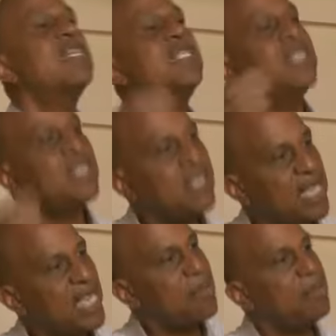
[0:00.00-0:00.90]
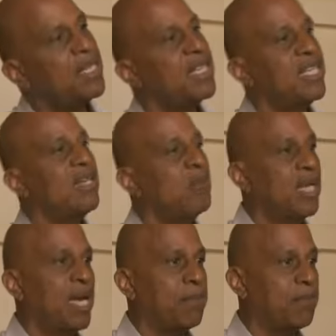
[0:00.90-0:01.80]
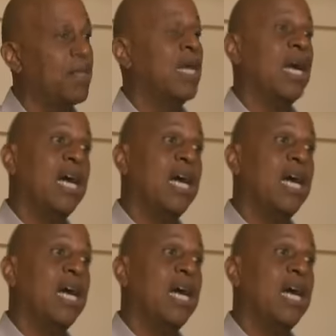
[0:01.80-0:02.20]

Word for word: the same thing will happen.